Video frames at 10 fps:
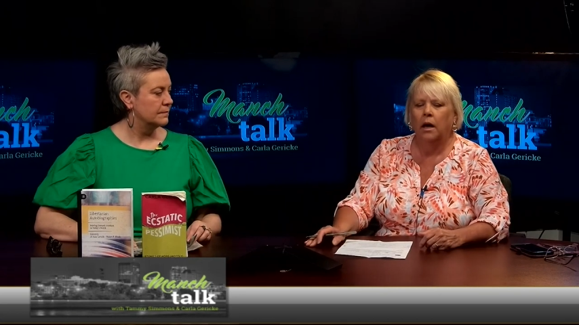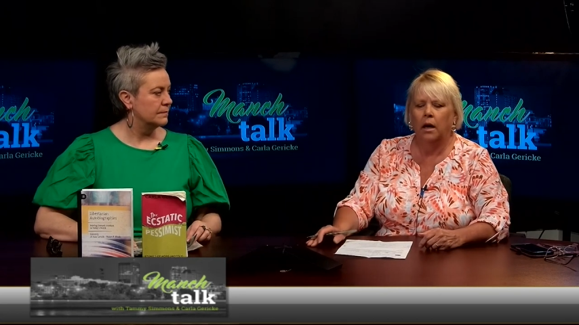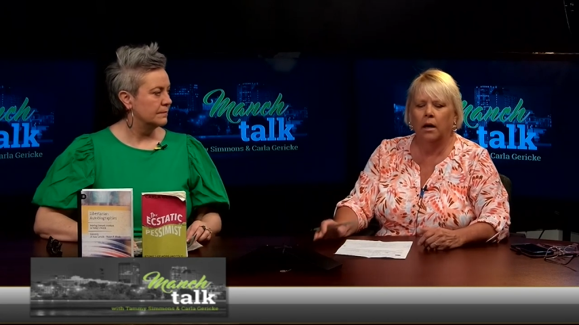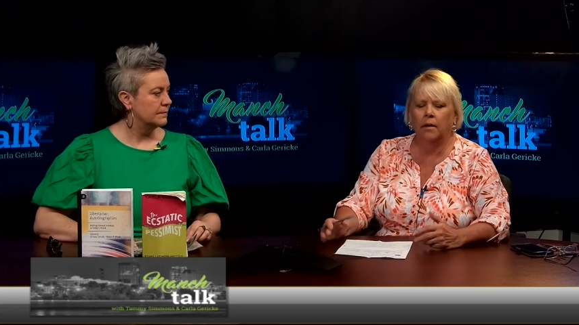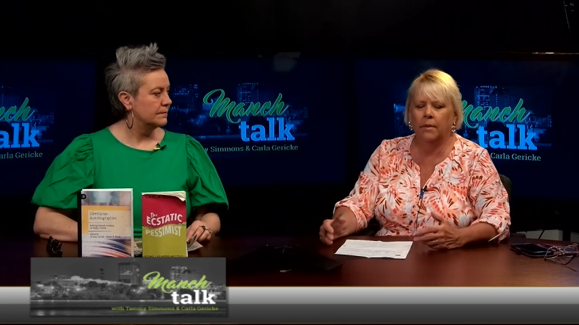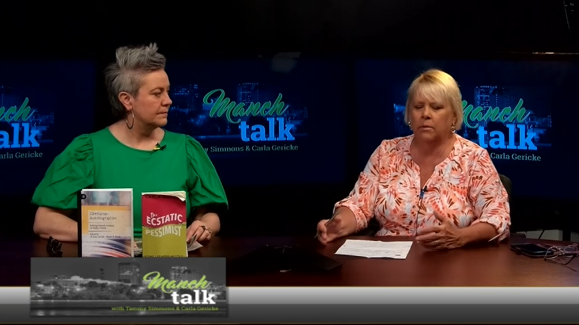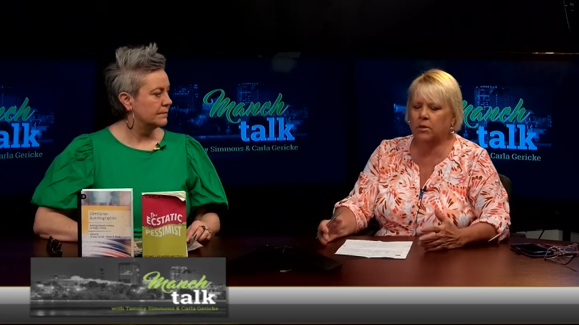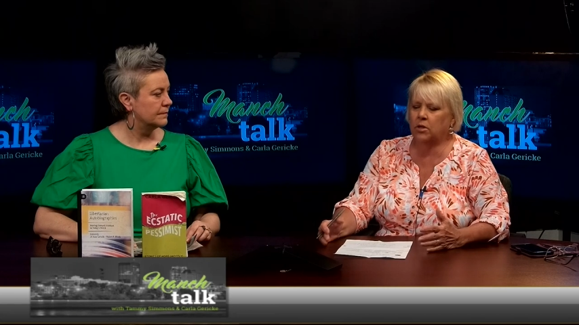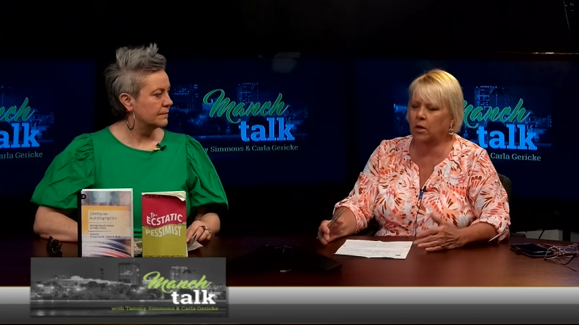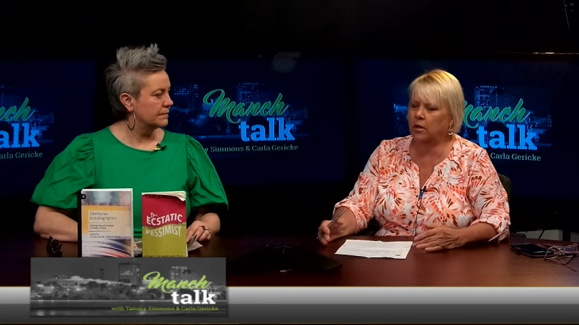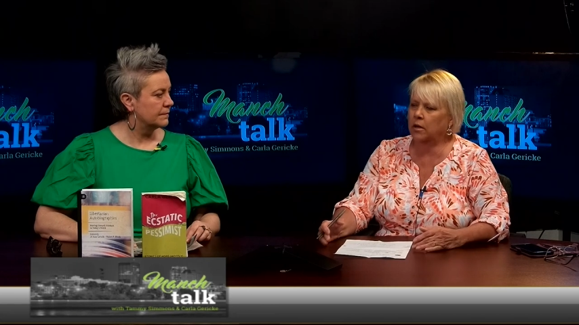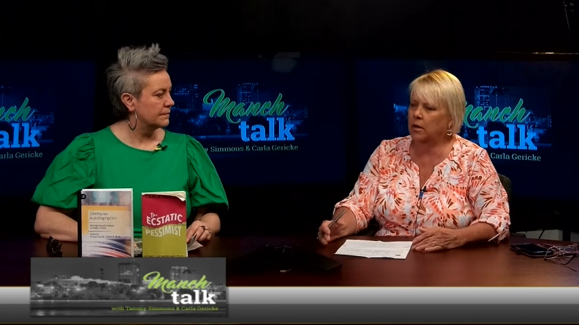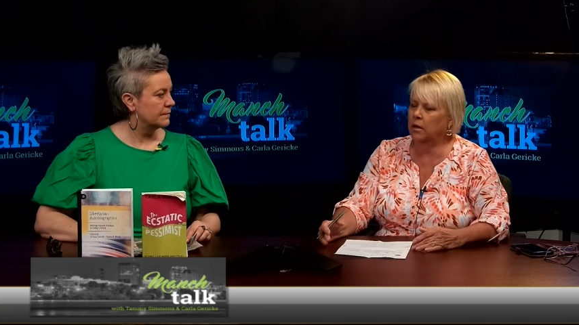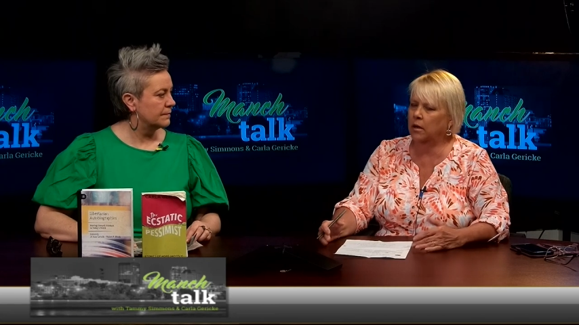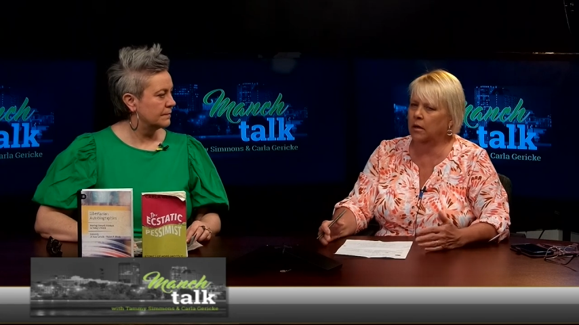Speaker 1: Um, that was
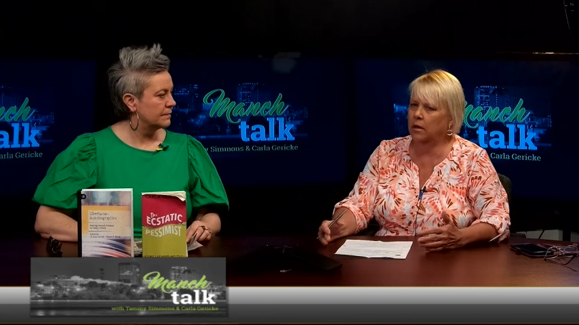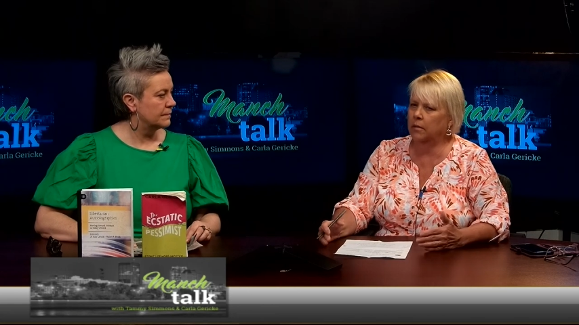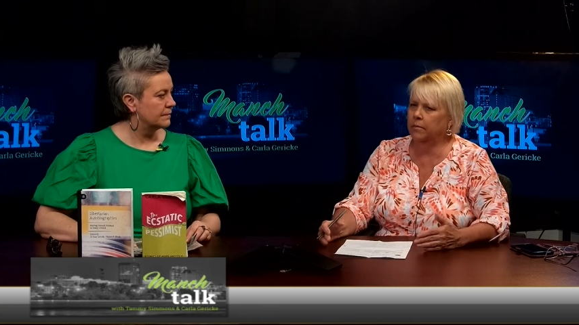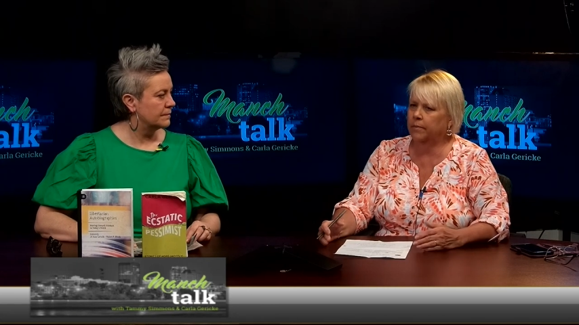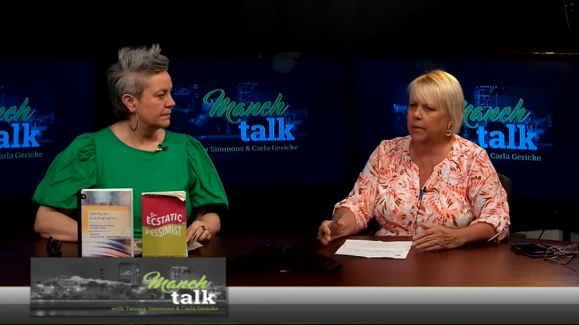started um,